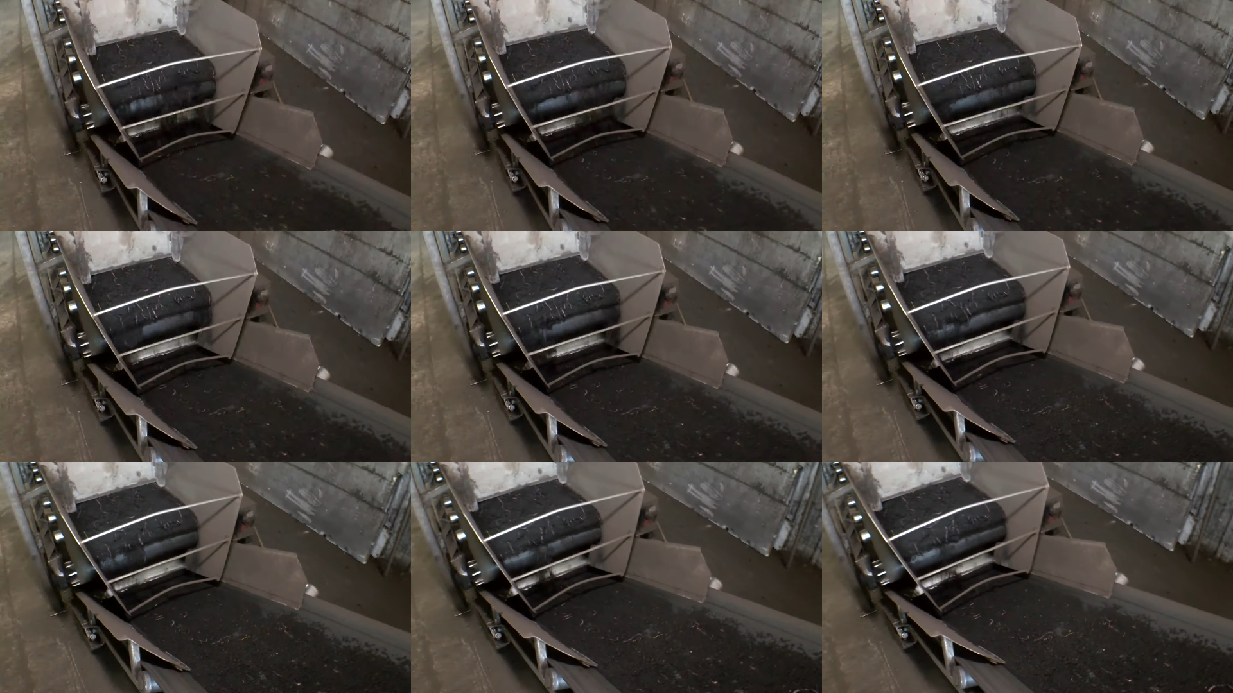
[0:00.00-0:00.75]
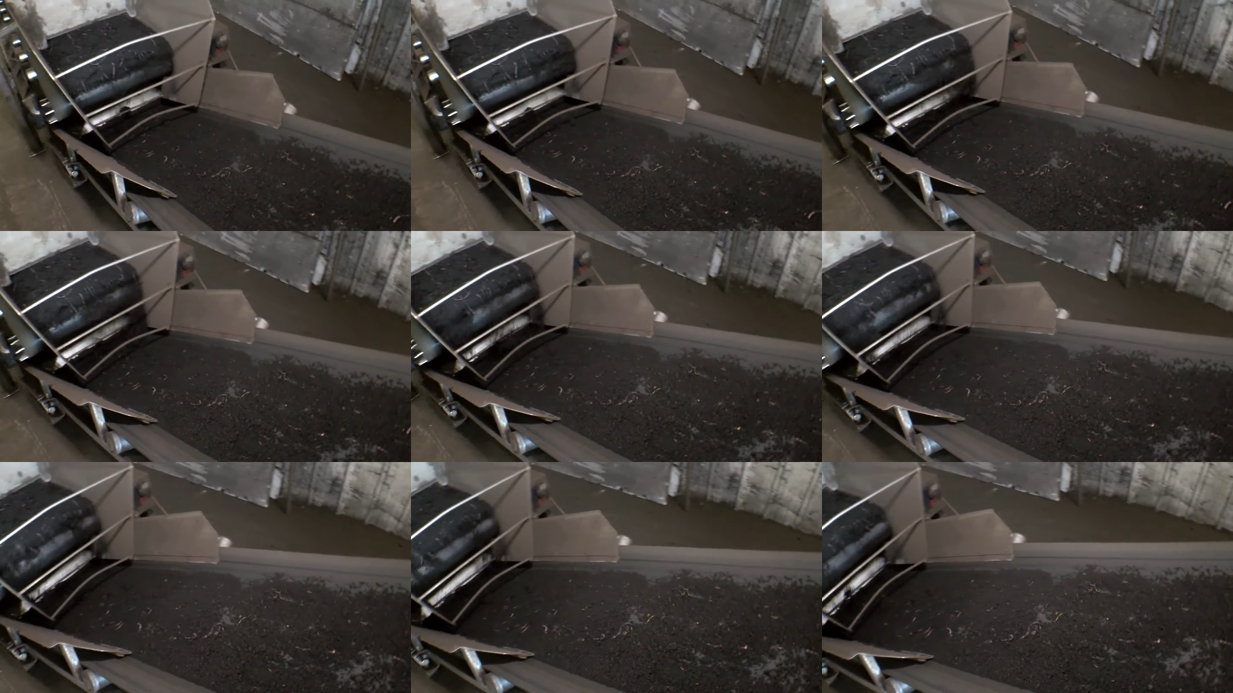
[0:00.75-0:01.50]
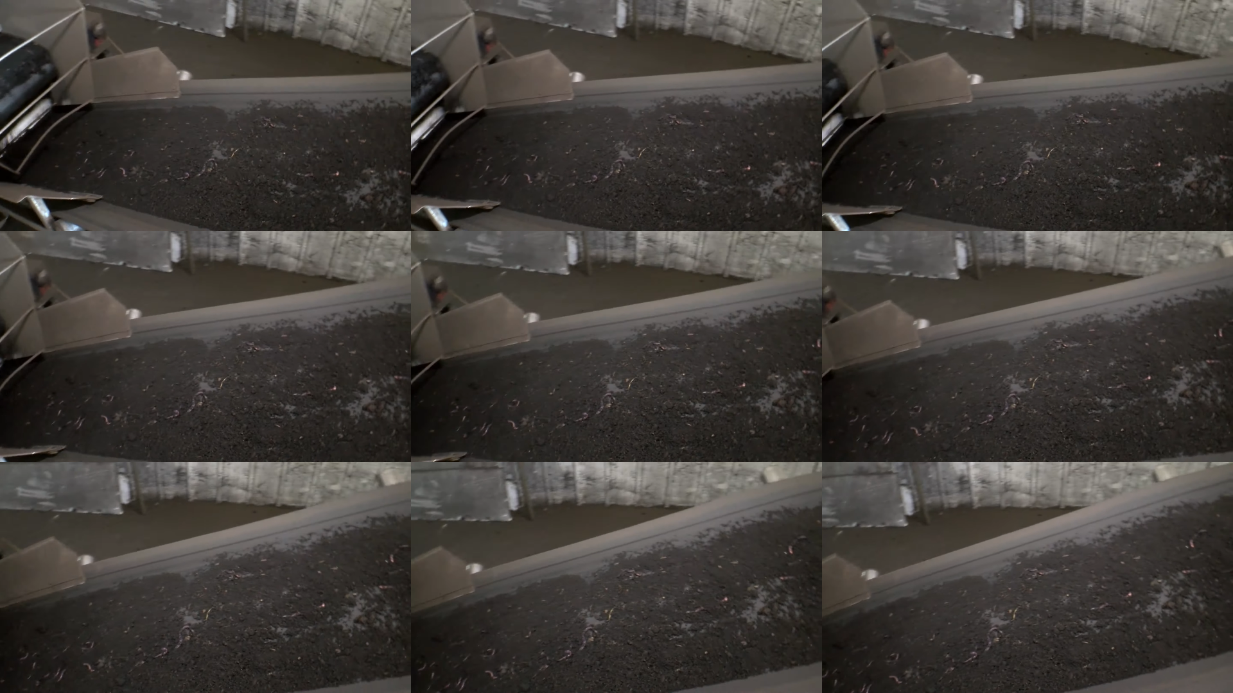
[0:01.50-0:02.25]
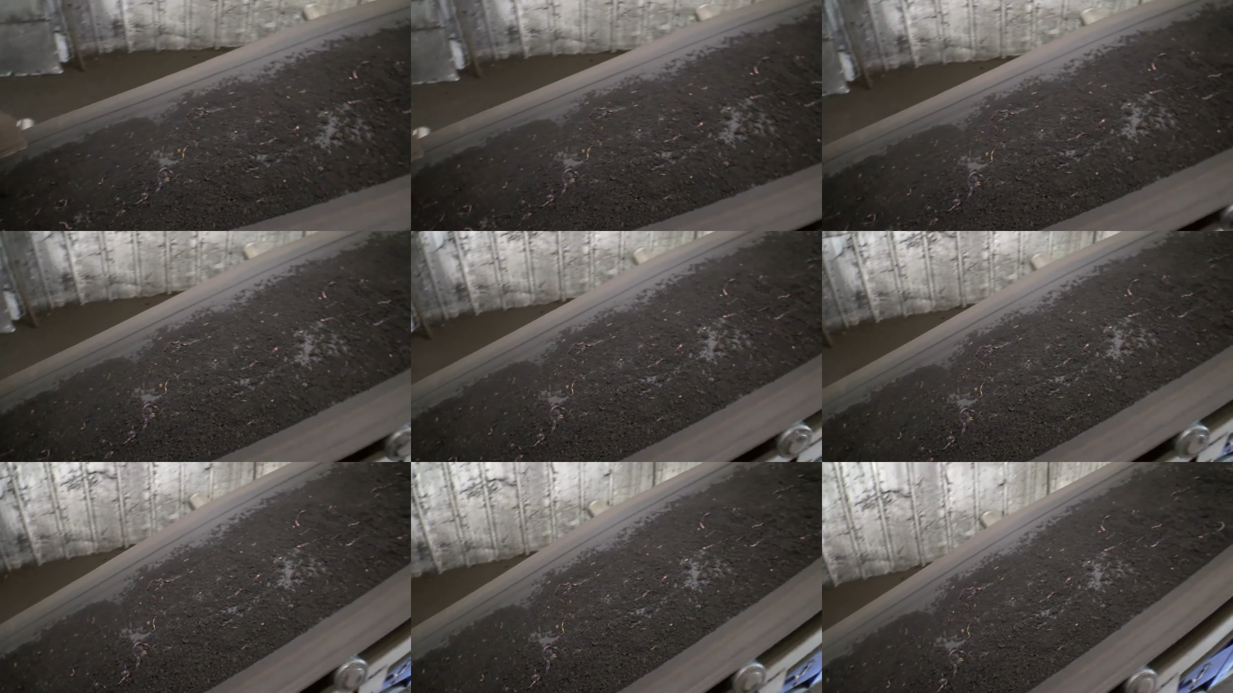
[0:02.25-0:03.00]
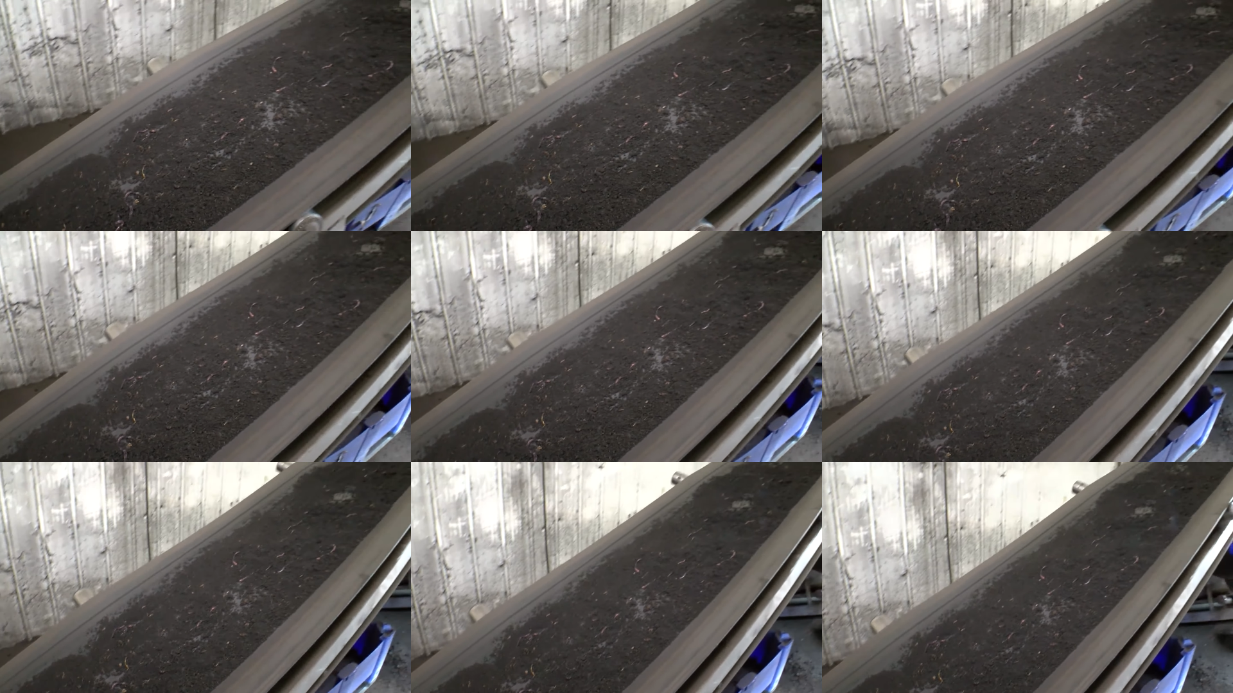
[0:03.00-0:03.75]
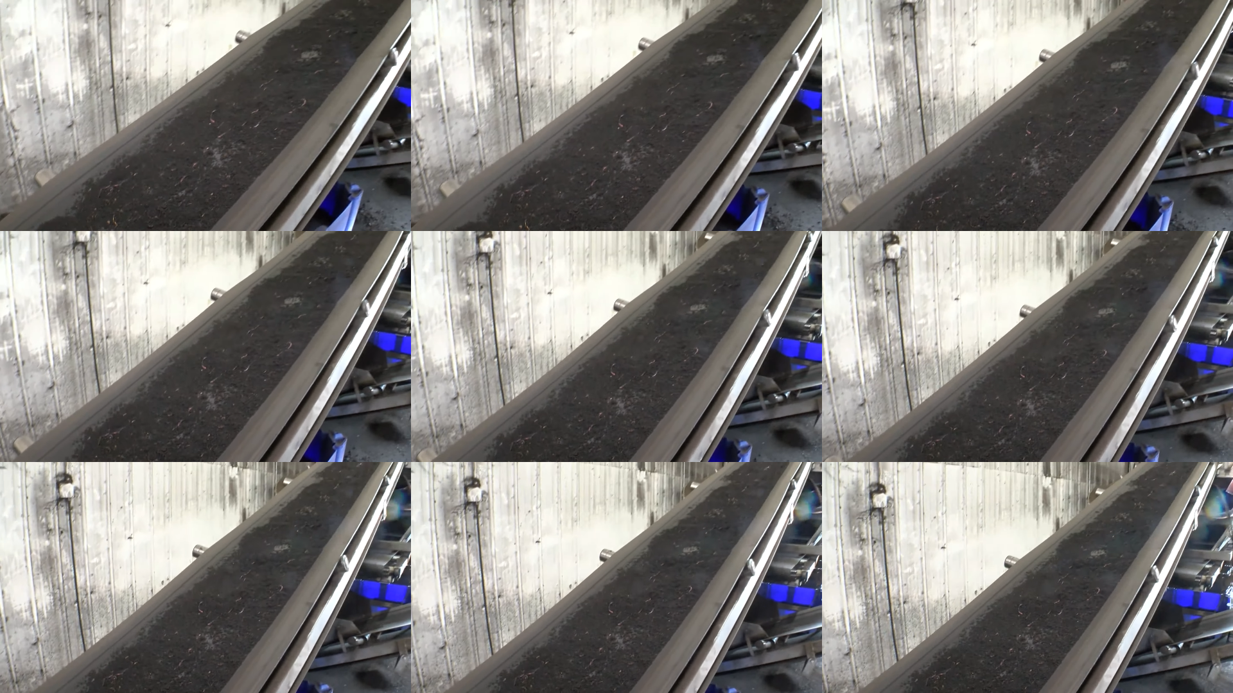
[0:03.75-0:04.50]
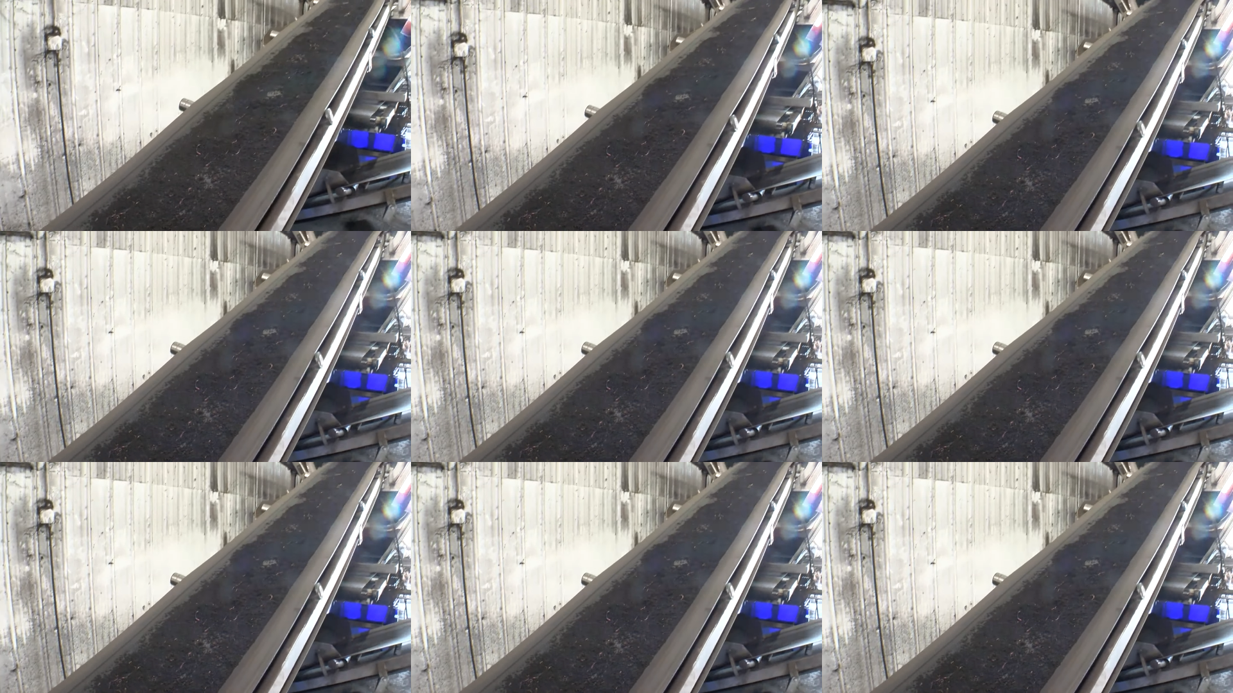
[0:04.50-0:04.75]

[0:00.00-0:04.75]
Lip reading: Nobody's mouth can be seen.